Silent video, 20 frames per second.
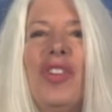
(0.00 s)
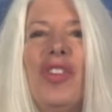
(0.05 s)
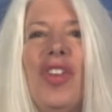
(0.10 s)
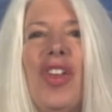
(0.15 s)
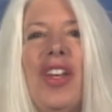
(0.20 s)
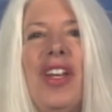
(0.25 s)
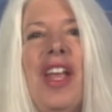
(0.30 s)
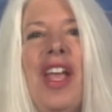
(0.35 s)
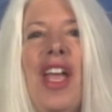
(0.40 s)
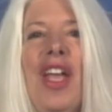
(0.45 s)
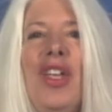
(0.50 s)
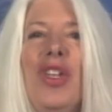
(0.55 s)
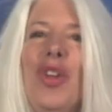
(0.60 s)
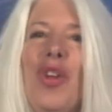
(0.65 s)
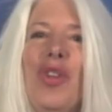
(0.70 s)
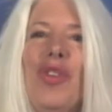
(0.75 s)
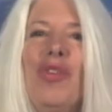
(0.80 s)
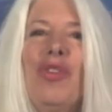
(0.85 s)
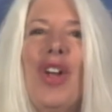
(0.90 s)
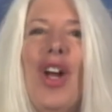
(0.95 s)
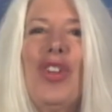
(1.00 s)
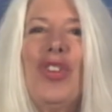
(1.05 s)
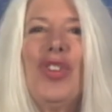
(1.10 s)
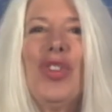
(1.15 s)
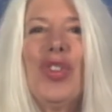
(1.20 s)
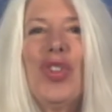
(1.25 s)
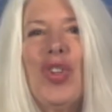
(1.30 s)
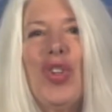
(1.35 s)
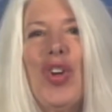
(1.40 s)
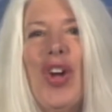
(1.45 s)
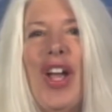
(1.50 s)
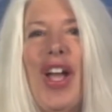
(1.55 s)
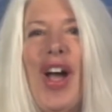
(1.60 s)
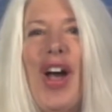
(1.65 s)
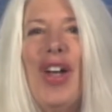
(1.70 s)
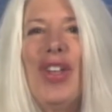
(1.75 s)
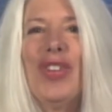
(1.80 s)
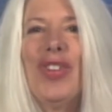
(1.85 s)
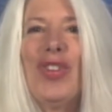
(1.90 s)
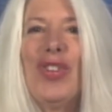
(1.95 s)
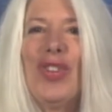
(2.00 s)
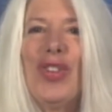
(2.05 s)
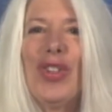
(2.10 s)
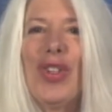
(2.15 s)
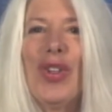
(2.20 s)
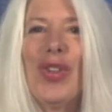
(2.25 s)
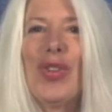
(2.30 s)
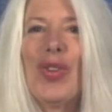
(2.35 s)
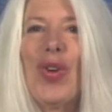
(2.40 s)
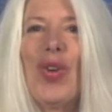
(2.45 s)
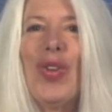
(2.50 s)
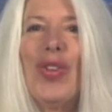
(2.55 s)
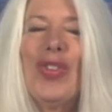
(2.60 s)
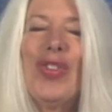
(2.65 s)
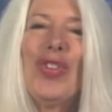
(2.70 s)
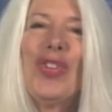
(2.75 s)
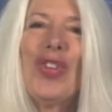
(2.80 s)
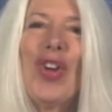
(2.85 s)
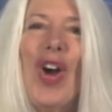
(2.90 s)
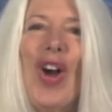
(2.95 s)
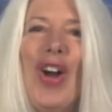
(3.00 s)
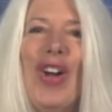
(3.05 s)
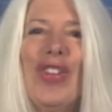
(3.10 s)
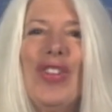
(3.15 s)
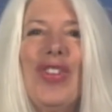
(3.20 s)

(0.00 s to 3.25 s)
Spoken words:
and you've got your crayons and your little gold stars,